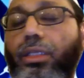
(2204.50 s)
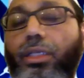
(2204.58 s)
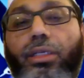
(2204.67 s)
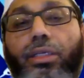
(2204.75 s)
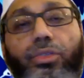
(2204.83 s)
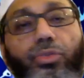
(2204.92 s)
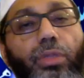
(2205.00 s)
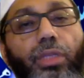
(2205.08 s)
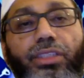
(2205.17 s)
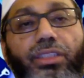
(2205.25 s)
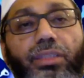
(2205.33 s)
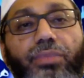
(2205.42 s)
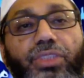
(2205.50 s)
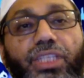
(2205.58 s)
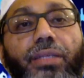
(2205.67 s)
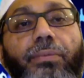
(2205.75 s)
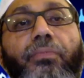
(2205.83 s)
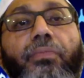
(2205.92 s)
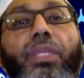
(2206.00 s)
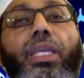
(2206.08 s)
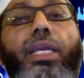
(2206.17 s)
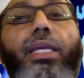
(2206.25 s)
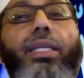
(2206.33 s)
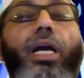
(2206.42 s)
Rasulullah said.
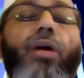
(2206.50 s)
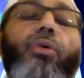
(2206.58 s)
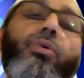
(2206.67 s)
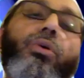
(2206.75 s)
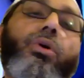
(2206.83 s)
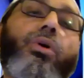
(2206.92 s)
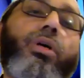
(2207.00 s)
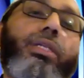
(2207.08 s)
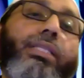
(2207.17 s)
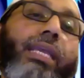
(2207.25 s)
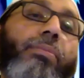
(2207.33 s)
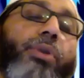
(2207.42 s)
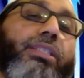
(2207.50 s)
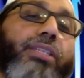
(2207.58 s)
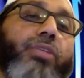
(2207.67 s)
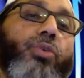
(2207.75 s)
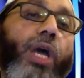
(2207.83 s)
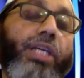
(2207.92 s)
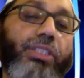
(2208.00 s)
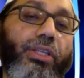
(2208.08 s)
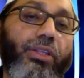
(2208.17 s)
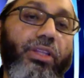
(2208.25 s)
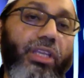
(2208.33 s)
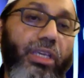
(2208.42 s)
Now, they prayed Salatul
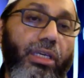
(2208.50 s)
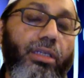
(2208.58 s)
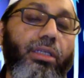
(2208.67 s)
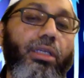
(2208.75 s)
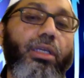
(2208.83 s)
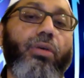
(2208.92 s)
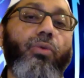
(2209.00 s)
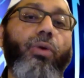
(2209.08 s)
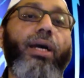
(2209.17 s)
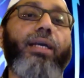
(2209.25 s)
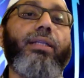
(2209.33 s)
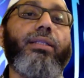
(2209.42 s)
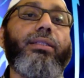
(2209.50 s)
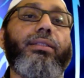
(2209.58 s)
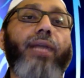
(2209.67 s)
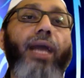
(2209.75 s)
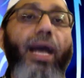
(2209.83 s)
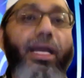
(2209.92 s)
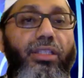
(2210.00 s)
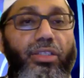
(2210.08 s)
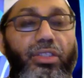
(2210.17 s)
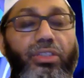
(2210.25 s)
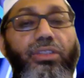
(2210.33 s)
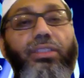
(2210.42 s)
Asr there, while the
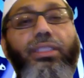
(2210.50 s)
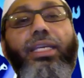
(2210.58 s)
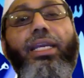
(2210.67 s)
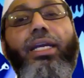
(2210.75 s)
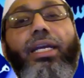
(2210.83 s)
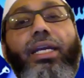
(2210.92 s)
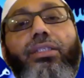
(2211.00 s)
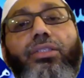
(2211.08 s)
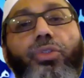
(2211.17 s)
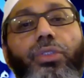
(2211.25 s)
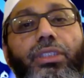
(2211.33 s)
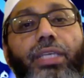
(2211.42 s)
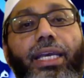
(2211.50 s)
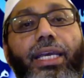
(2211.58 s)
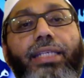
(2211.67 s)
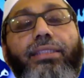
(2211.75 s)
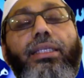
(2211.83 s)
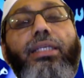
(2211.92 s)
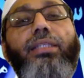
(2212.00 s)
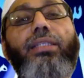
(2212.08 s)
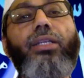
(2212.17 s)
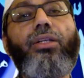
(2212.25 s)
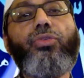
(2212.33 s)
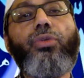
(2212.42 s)
others, they understood it as that
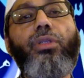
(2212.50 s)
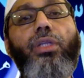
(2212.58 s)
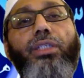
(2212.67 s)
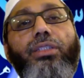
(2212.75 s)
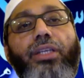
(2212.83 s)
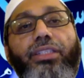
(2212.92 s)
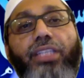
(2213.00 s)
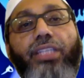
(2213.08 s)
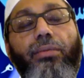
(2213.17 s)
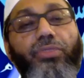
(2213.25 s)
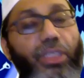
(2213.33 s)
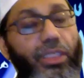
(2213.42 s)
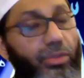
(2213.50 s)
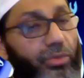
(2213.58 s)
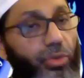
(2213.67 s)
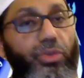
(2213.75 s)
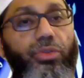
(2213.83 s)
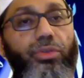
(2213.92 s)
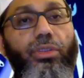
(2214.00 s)
Rasulullah said, don't